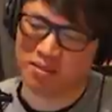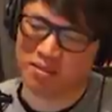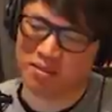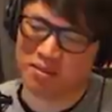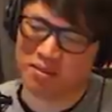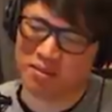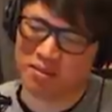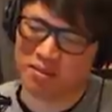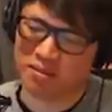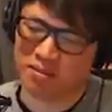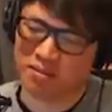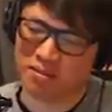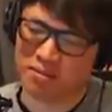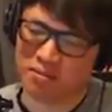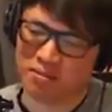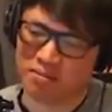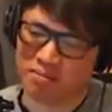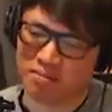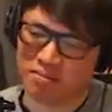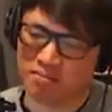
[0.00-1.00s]

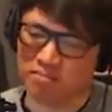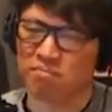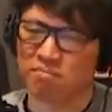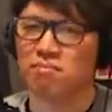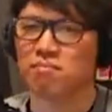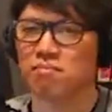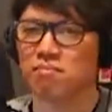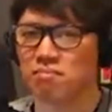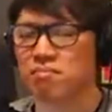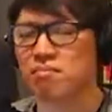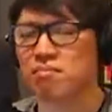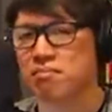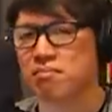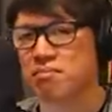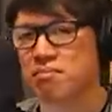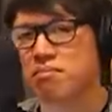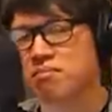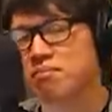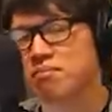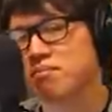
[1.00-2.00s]

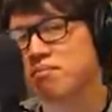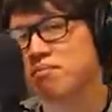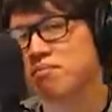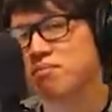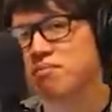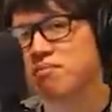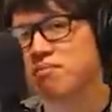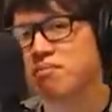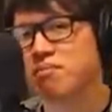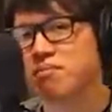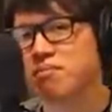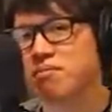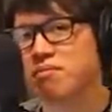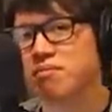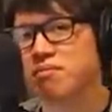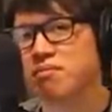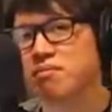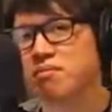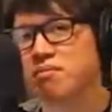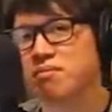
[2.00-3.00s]

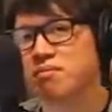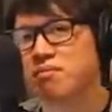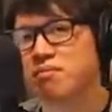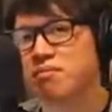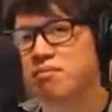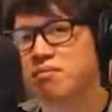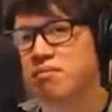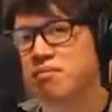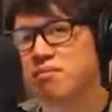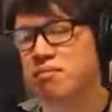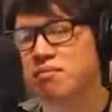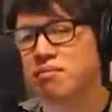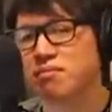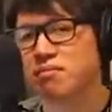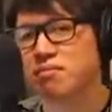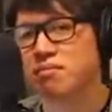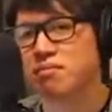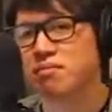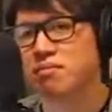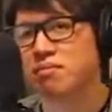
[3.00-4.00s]

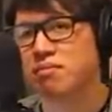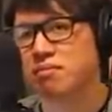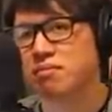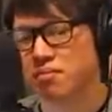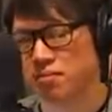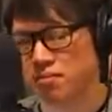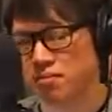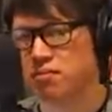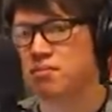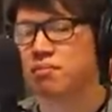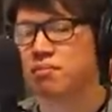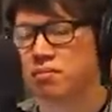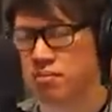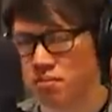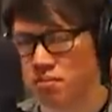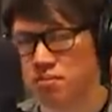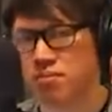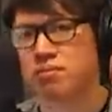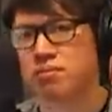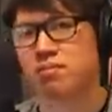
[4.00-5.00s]

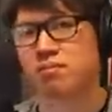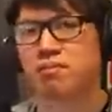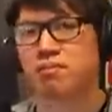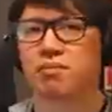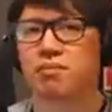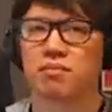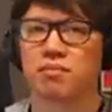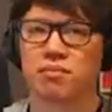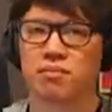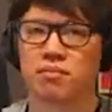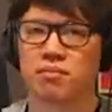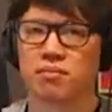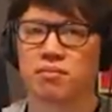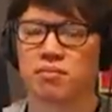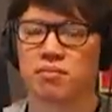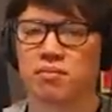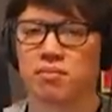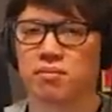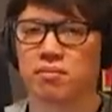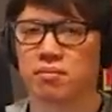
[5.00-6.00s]

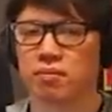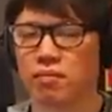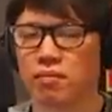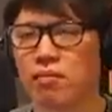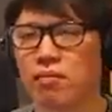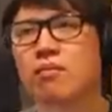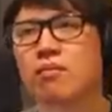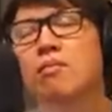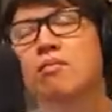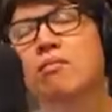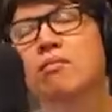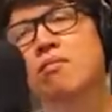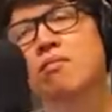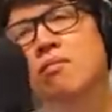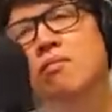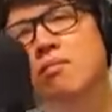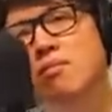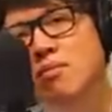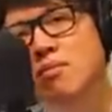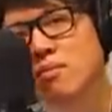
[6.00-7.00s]

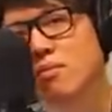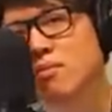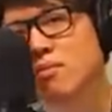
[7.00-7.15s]
No words are spoken by the person on screen.